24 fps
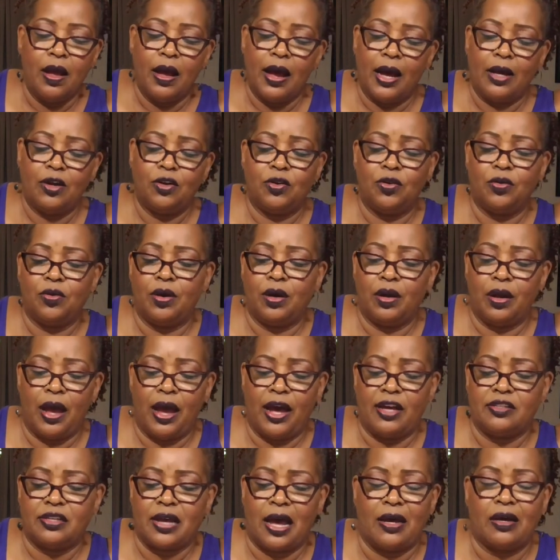I do it
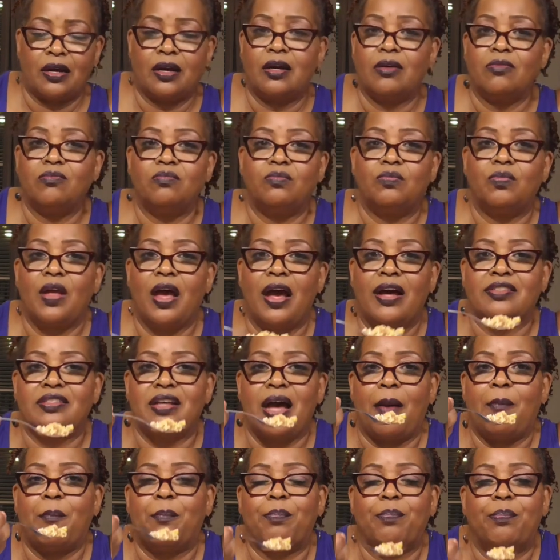as I
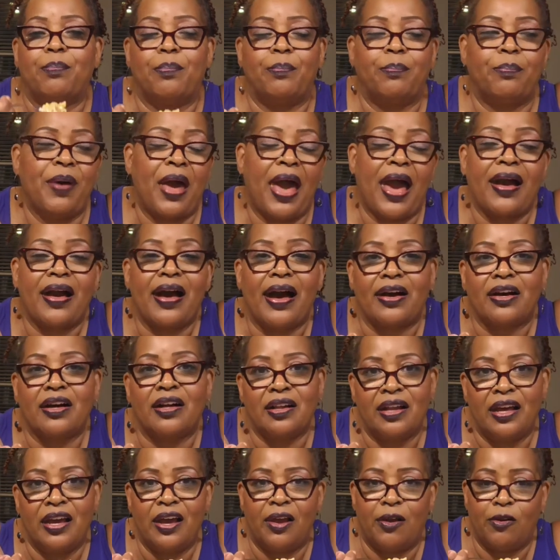pack, I
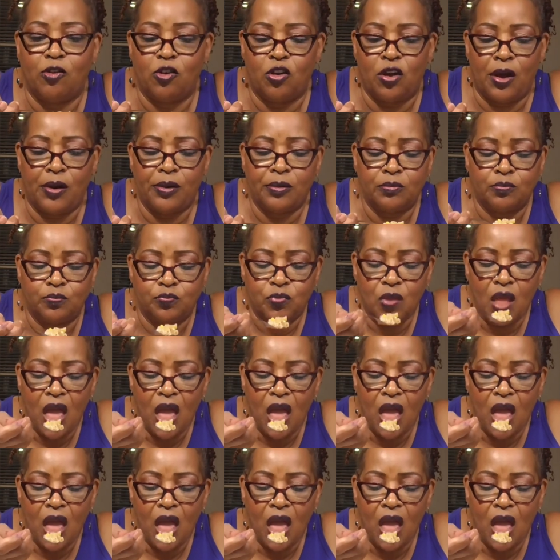clean, you know.